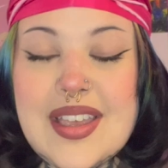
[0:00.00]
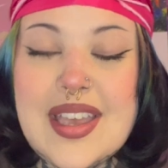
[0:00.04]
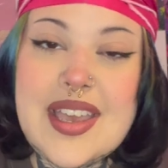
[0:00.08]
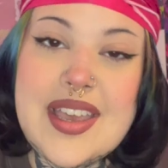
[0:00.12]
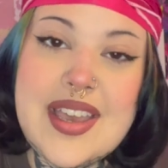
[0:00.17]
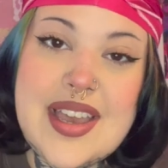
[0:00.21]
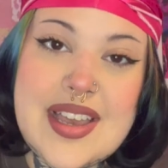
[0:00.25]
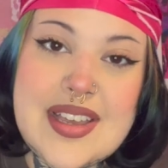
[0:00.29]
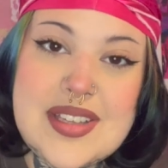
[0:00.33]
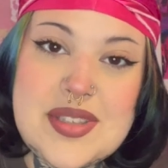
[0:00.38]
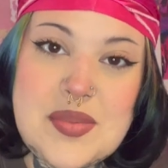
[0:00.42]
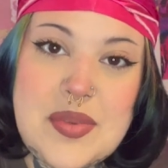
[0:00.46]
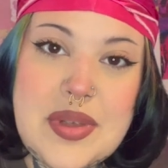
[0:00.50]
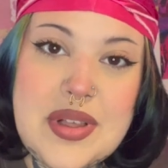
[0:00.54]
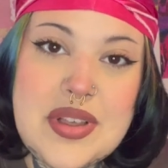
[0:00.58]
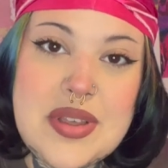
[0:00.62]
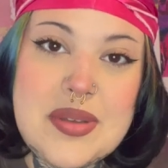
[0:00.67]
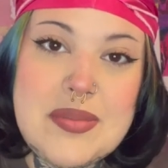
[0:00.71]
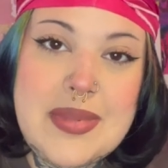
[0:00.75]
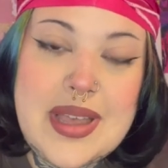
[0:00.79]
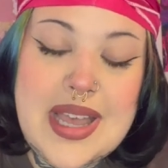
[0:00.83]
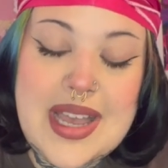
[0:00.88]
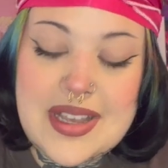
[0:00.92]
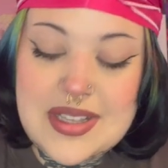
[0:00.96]
Hey guys,
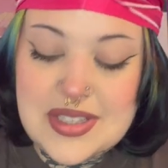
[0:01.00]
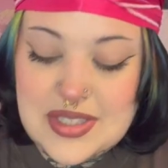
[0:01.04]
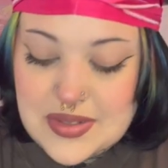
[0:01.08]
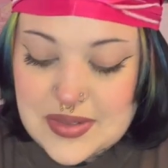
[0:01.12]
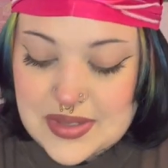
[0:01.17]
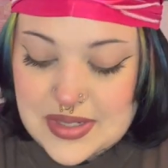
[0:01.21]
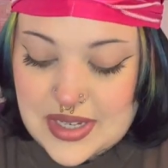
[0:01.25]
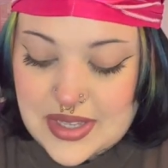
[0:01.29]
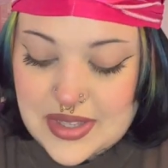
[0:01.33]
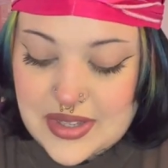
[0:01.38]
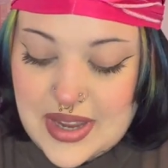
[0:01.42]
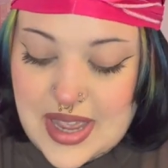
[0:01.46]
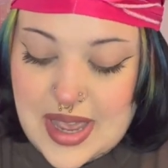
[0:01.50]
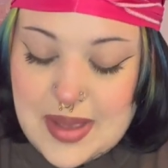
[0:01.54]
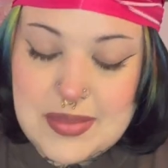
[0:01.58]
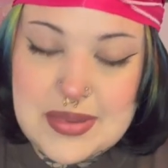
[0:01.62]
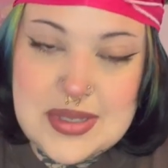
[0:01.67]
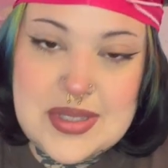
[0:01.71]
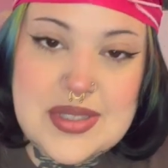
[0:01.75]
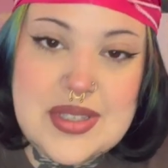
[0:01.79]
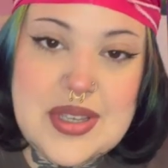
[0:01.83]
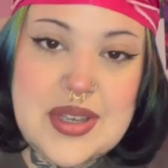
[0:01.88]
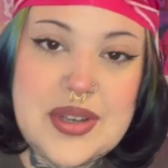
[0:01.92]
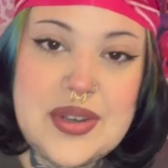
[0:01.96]
welcome back to another
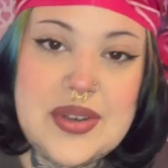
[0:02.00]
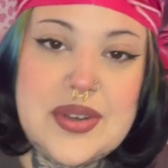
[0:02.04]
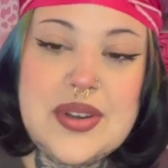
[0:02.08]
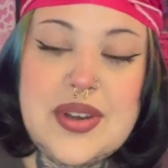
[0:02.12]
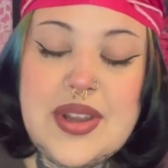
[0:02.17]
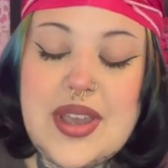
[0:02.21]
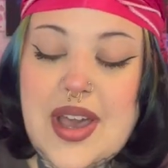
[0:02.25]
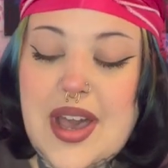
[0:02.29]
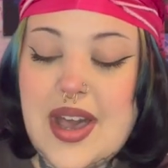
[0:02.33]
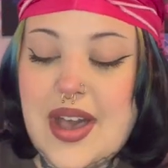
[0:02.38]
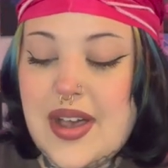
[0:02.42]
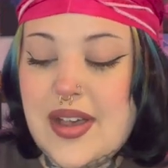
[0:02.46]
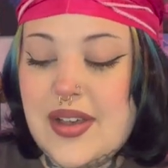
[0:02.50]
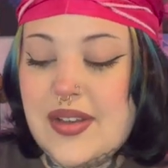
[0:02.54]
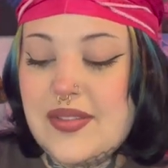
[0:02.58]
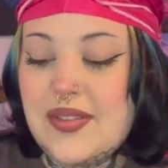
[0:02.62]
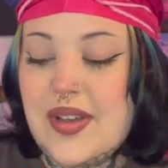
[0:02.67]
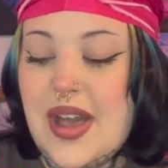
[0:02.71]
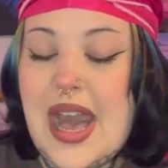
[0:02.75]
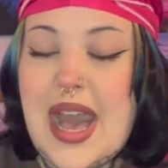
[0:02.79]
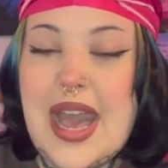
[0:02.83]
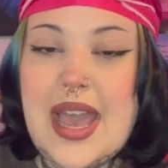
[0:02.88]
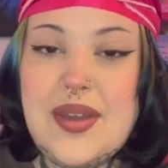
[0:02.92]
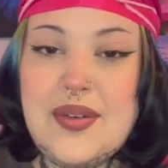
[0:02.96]
episode of
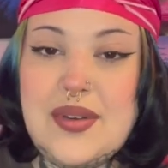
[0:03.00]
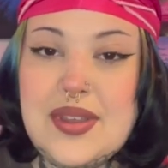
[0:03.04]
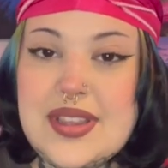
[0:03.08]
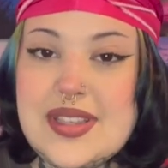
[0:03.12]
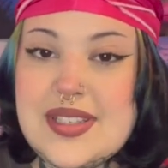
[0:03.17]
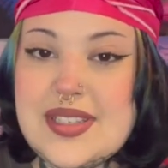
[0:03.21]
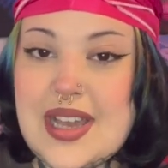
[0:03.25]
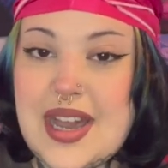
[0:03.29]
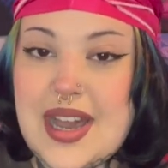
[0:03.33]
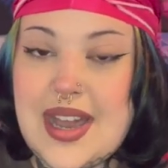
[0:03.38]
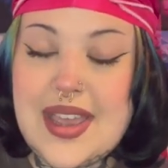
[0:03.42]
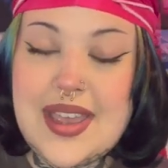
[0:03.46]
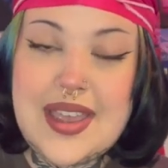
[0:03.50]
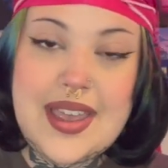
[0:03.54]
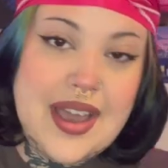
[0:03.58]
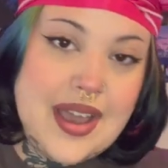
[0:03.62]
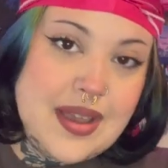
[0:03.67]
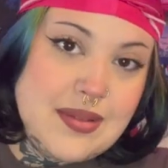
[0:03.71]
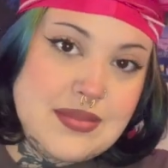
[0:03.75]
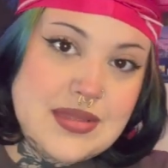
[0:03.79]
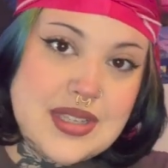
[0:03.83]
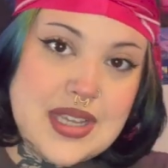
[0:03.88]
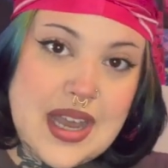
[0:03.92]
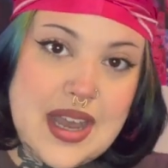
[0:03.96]
High with Ty.
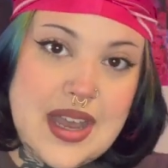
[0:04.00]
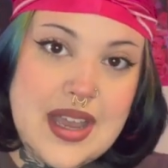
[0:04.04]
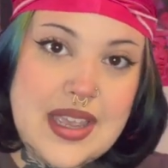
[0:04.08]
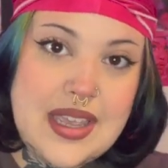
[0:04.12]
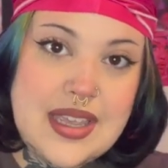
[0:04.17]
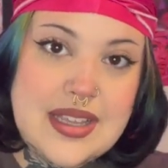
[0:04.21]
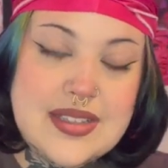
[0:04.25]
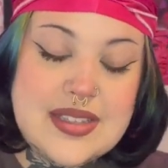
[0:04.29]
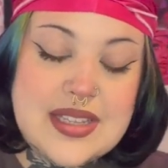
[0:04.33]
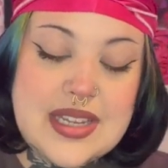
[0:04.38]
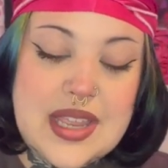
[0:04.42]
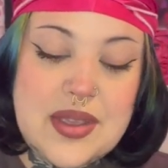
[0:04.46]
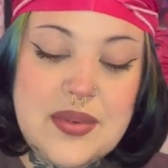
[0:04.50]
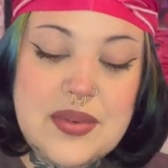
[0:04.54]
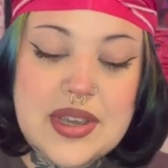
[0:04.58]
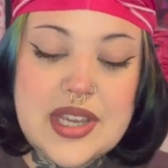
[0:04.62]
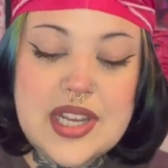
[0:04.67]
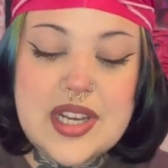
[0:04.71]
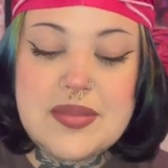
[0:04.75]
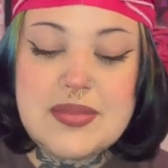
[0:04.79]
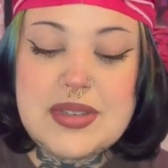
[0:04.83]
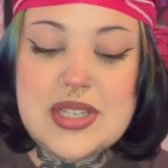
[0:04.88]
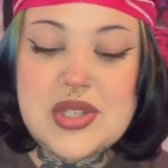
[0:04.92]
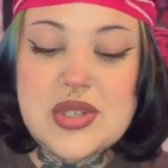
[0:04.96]
I'm Ty, and today we're
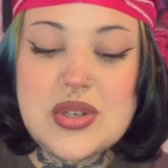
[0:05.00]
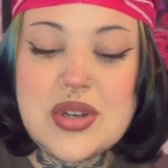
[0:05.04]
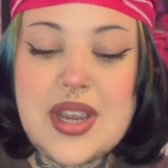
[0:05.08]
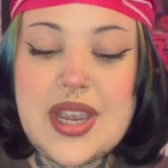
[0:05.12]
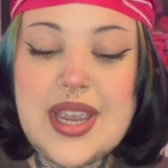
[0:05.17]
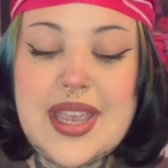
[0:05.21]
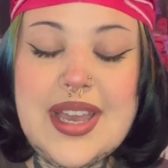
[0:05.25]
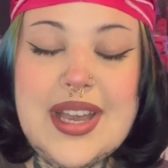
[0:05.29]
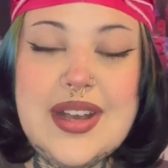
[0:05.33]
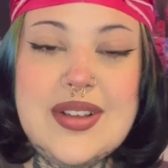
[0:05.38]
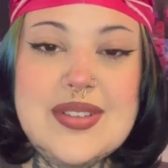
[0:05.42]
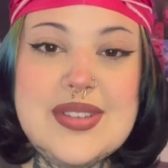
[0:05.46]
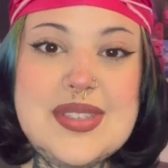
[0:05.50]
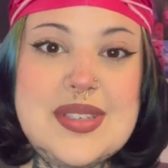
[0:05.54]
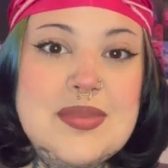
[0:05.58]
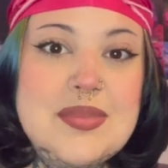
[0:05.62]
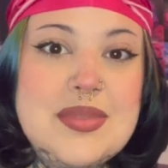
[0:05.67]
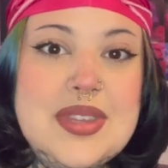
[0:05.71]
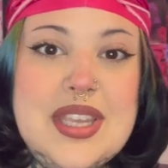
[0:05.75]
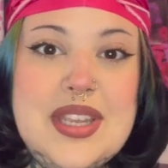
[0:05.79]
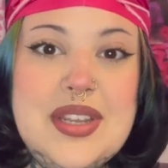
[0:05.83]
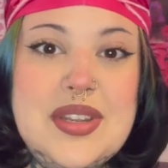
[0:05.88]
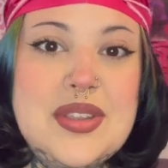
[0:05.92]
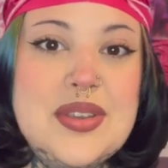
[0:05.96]
going to be trying out
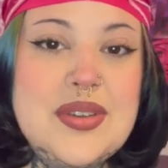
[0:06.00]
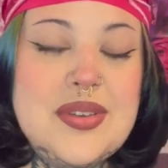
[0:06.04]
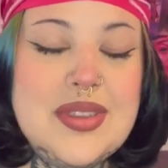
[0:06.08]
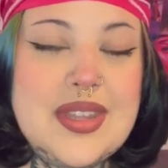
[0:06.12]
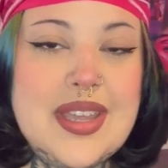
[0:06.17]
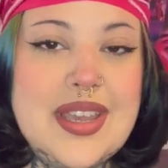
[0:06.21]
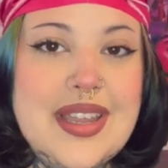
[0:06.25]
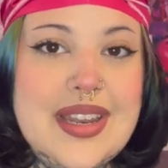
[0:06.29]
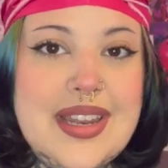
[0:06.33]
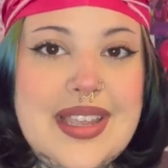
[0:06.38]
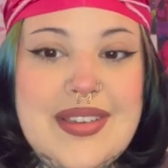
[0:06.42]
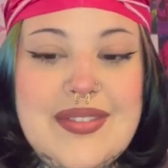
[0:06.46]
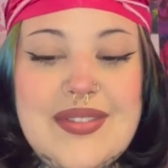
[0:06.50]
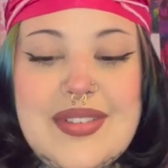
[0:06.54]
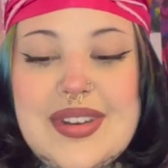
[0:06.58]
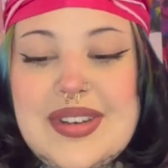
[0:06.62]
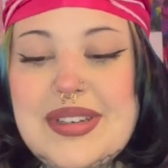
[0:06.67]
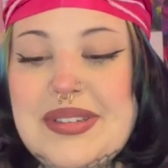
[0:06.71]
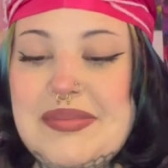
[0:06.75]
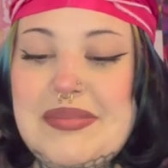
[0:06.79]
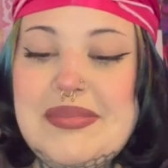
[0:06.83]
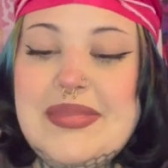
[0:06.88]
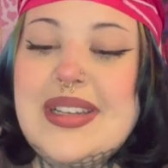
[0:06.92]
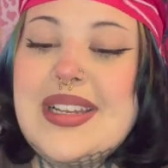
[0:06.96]
something new that
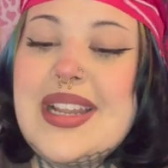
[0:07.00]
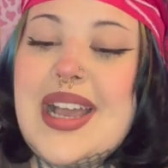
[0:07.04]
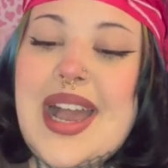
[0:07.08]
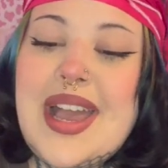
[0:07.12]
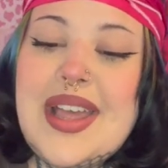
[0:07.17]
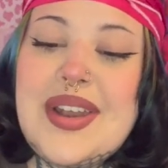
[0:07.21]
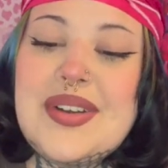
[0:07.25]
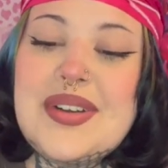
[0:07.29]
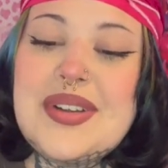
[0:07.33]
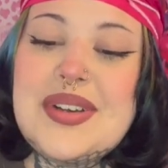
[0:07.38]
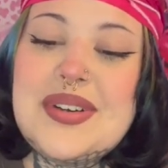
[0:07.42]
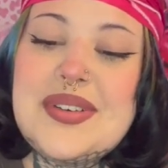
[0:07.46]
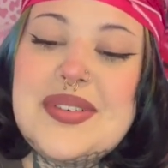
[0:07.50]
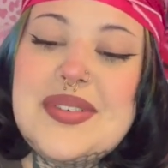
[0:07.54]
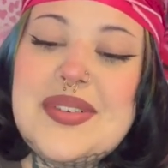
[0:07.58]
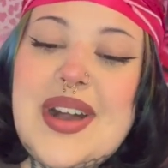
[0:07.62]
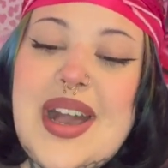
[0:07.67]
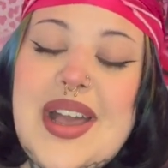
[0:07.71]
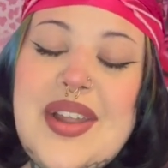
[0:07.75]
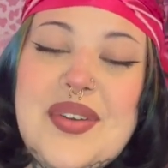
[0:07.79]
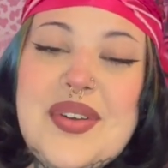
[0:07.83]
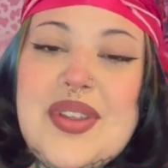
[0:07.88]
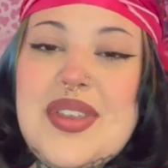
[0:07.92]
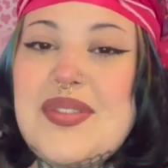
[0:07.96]
even, I
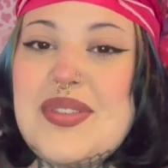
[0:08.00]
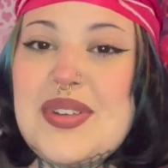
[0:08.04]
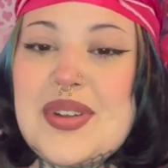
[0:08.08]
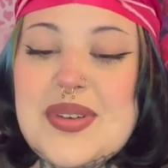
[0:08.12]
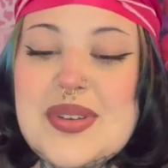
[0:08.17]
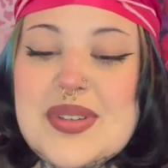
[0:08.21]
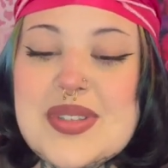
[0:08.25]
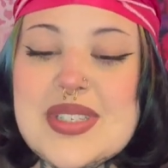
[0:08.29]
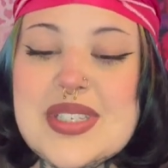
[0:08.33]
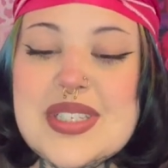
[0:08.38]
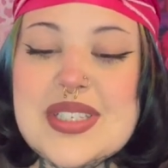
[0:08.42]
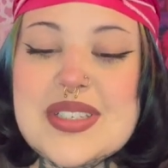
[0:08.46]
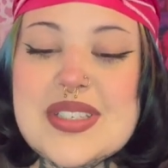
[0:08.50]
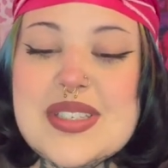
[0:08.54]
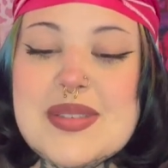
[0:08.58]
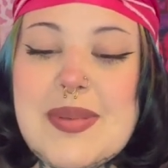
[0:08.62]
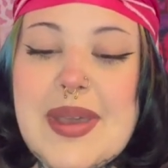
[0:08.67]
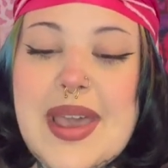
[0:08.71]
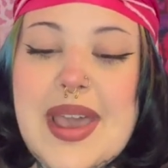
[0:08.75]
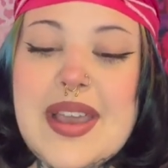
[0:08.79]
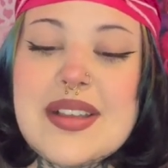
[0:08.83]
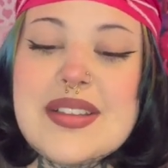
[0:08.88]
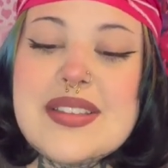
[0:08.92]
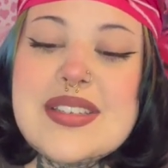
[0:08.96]
don't even know what to
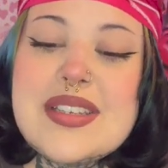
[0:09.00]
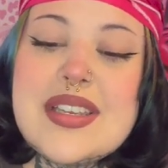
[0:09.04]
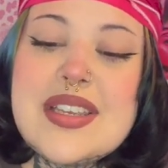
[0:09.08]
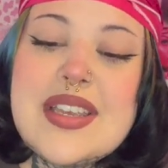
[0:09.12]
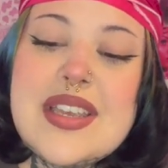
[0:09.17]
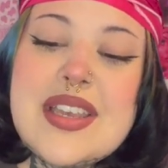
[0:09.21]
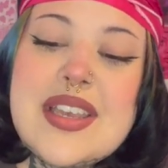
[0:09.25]
expect.